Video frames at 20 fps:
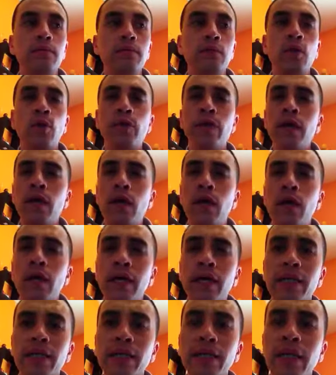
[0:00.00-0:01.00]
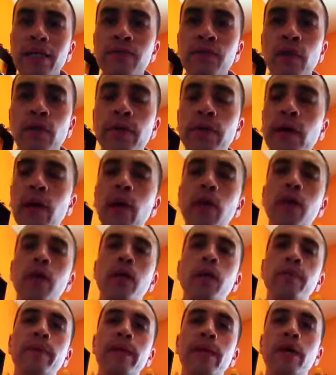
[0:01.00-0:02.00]
Tony Hawk. I think they have Tony Hawk
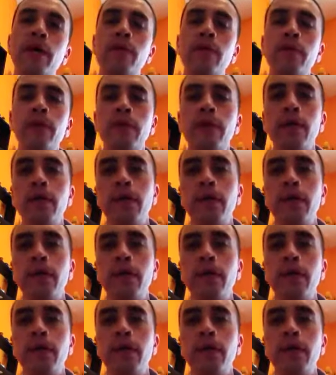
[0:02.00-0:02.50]
coming out.